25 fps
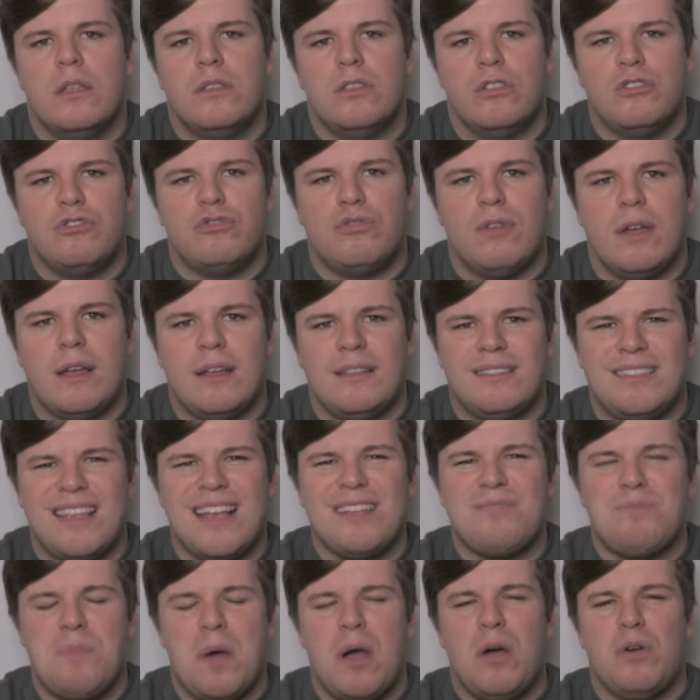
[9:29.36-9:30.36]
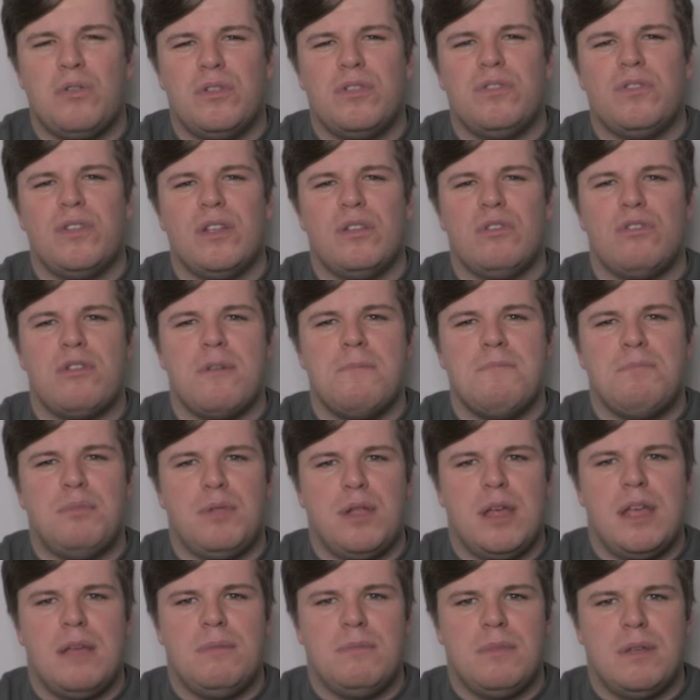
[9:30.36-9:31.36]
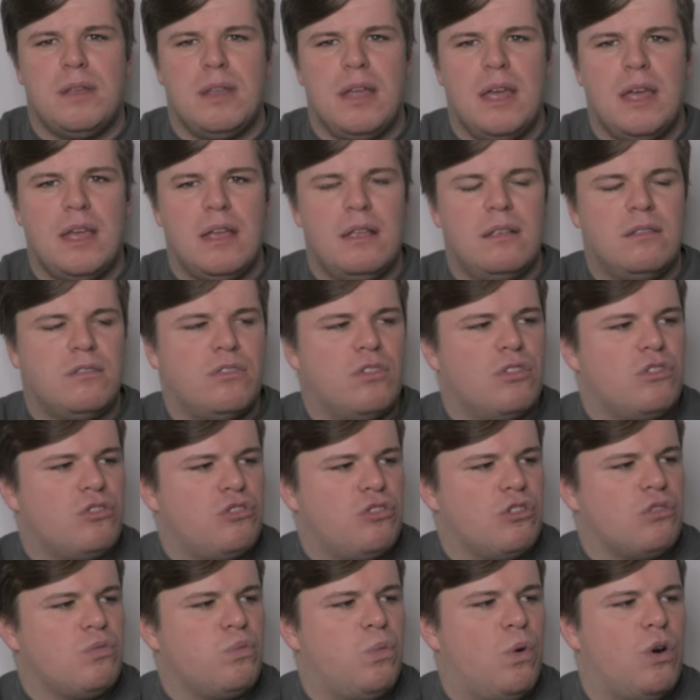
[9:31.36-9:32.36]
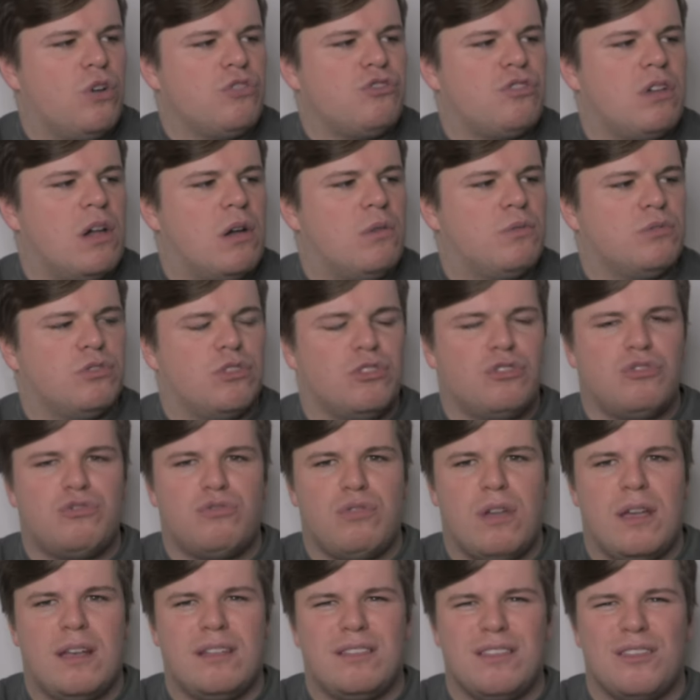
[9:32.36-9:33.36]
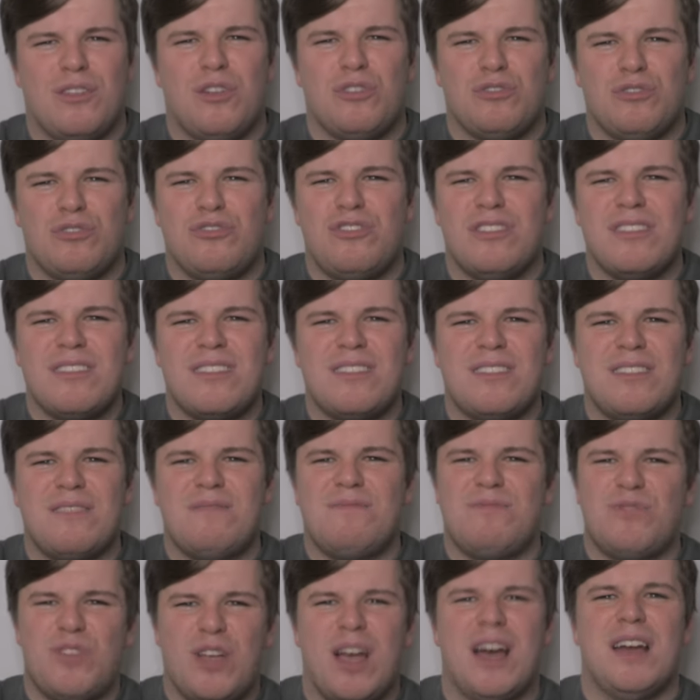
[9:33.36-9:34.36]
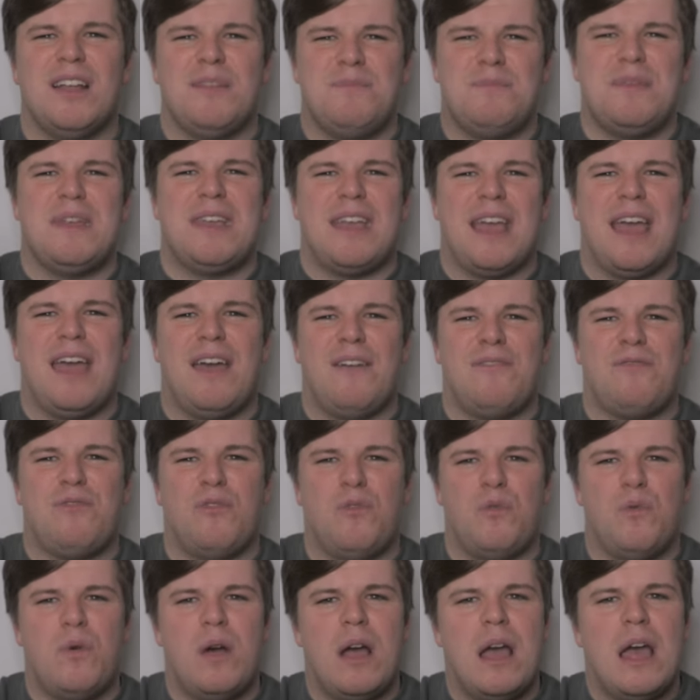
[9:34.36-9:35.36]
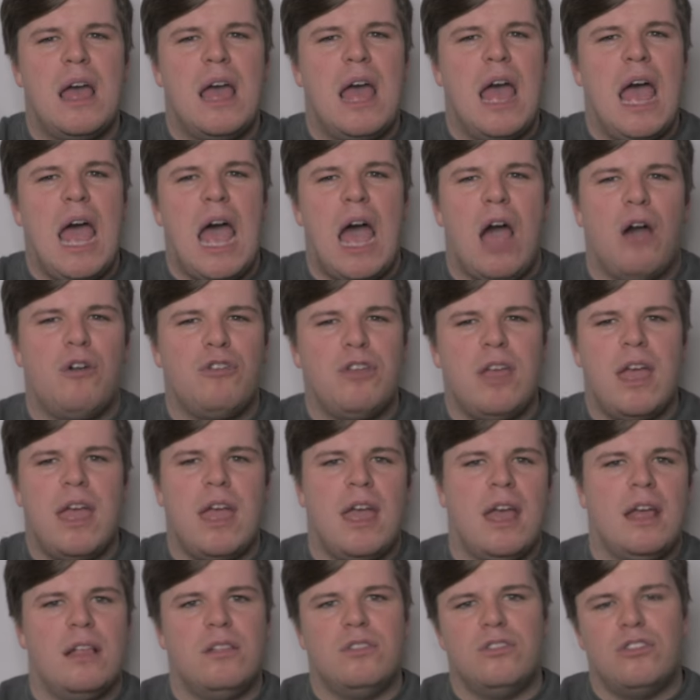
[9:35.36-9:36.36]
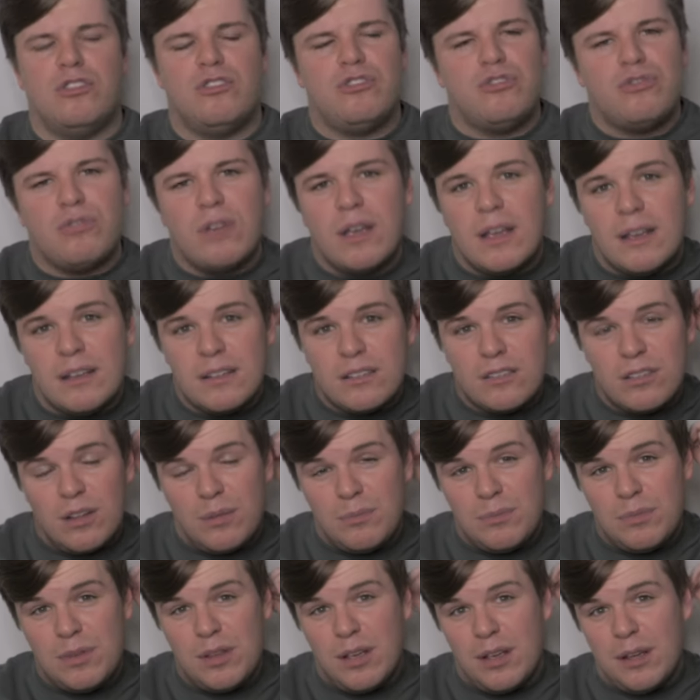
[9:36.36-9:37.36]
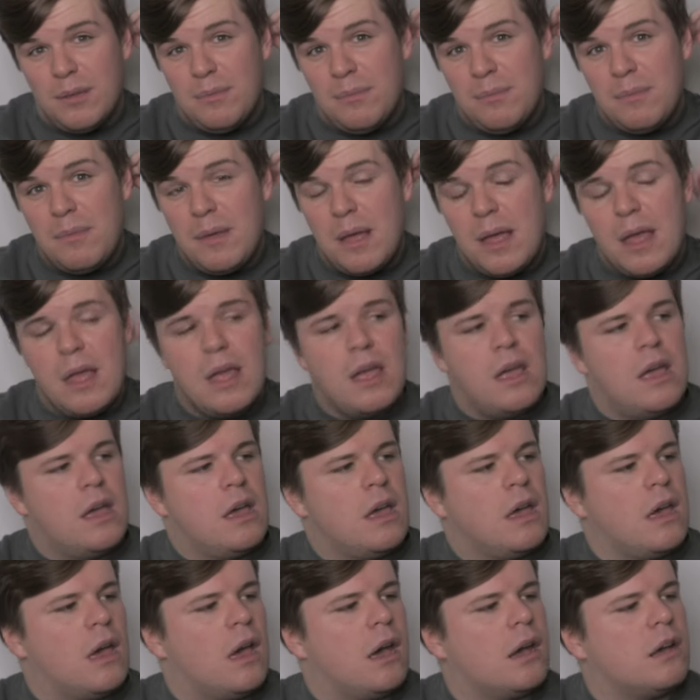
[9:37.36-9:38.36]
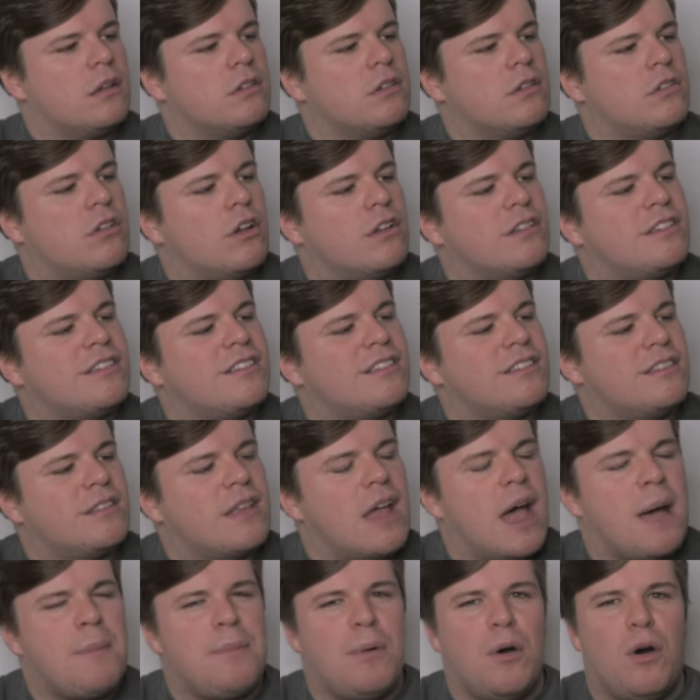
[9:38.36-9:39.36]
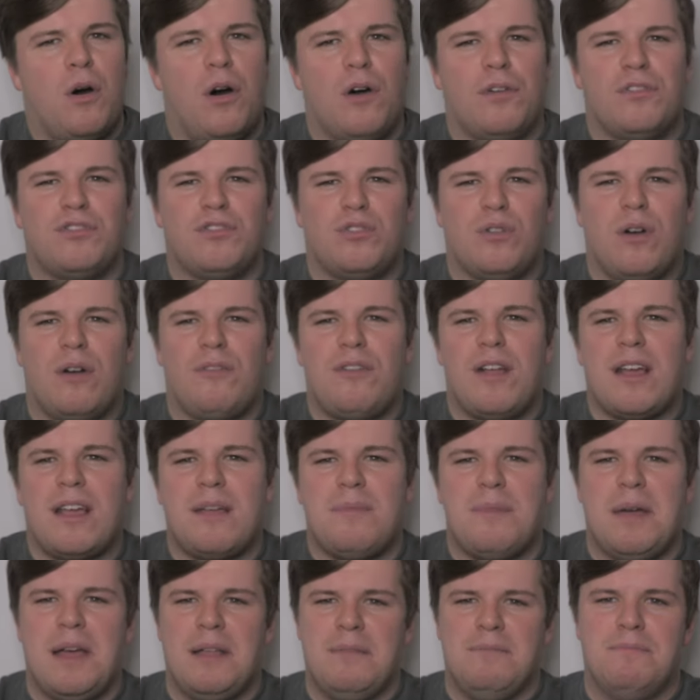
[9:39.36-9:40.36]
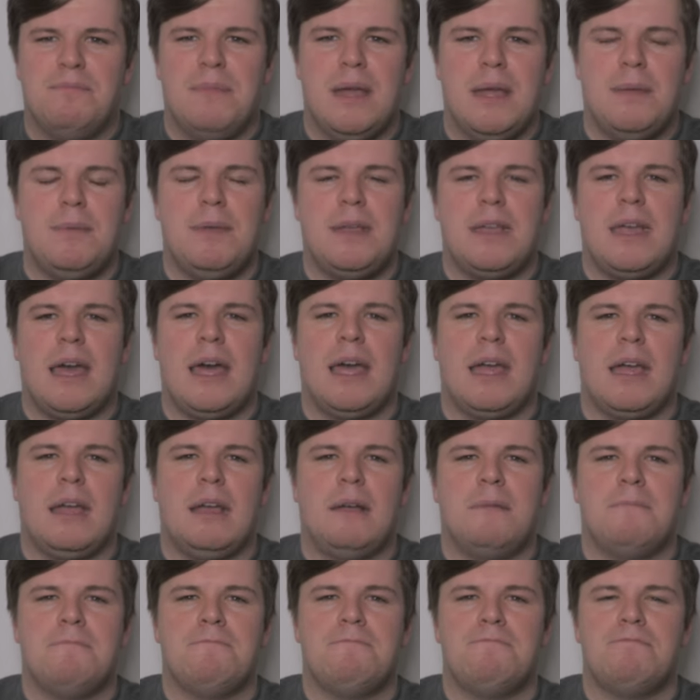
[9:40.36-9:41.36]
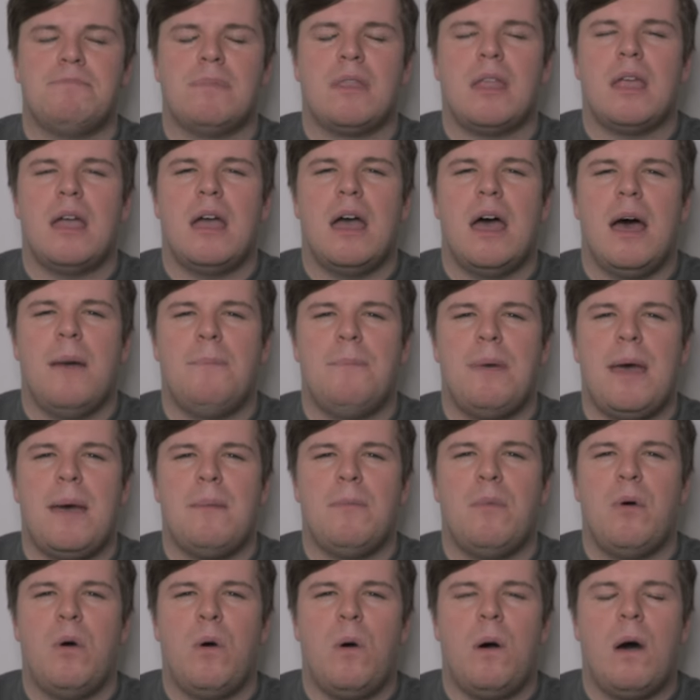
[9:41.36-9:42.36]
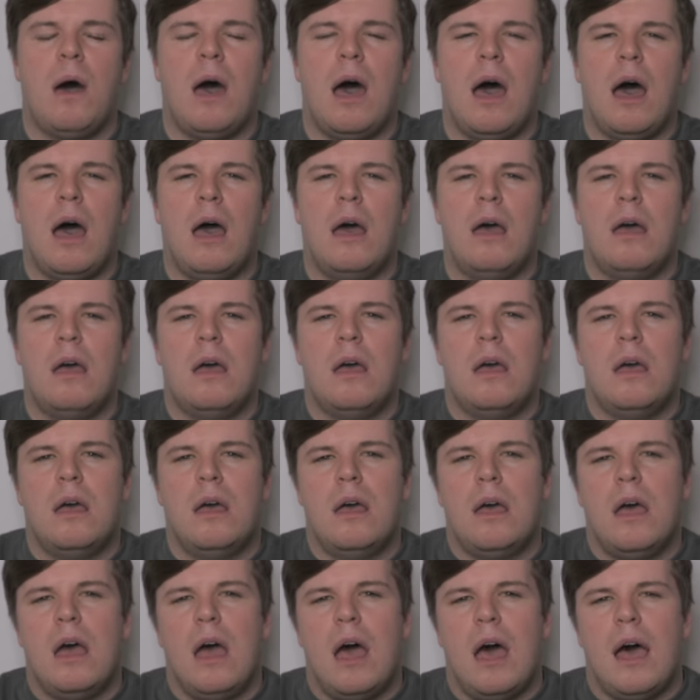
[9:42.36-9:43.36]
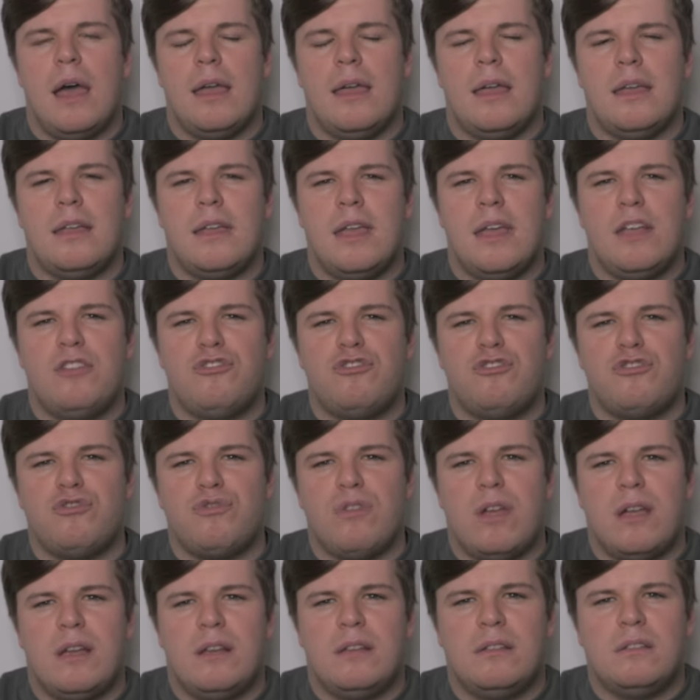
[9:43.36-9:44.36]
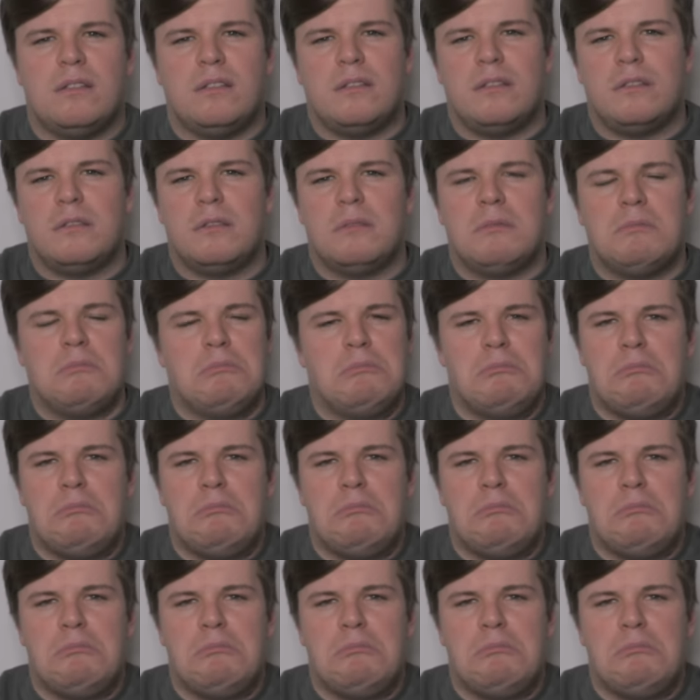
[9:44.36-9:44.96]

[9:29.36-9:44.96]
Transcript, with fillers: the strings. That's my only real complaint, is just watch out with the strings. And also just kind of be careful how you're hitting the strings sometimes, because uh, it does snap off. So I recommend maybe getting a bit more higher gauge strings.